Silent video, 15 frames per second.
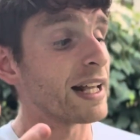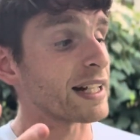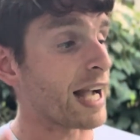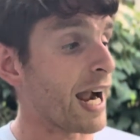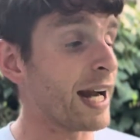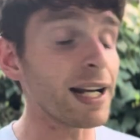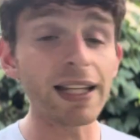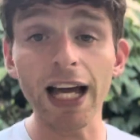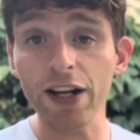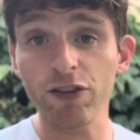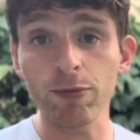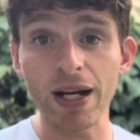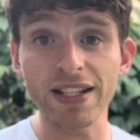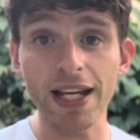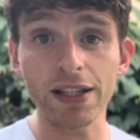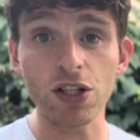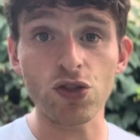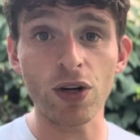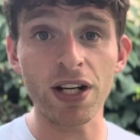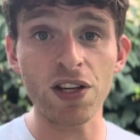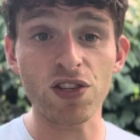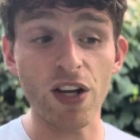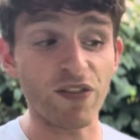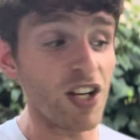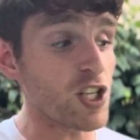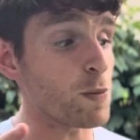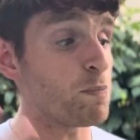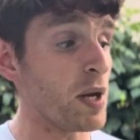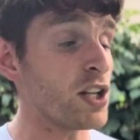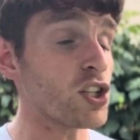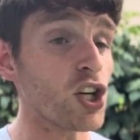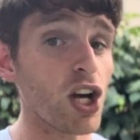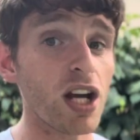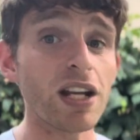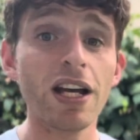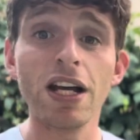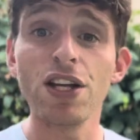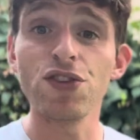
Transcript: kind of like for my daily training stuff. It's been good.